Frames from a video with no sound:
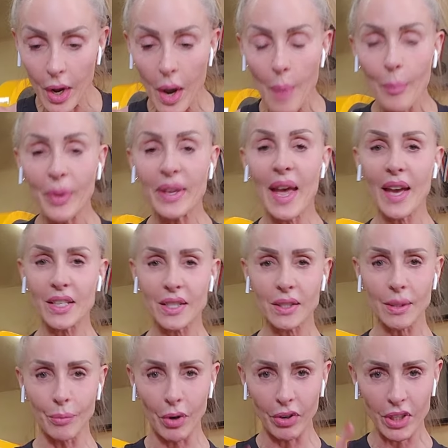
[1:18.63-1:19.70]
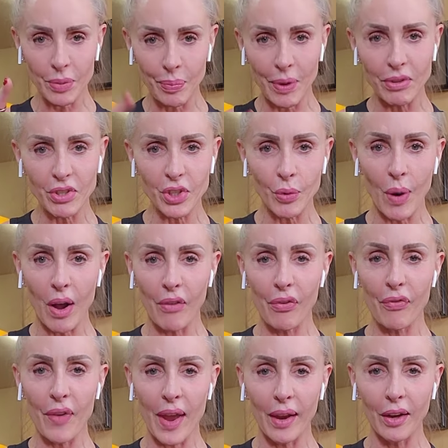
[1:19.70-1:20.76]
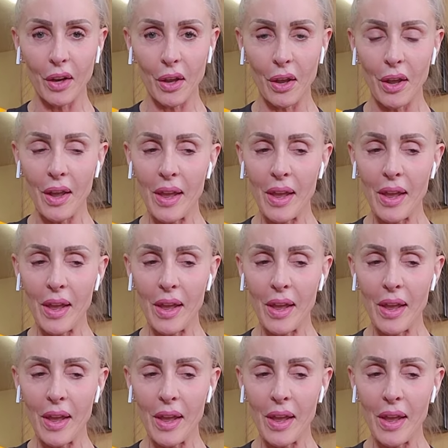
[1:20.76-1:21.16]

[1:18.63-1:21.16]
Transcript: But yes, the more experienced you are, failure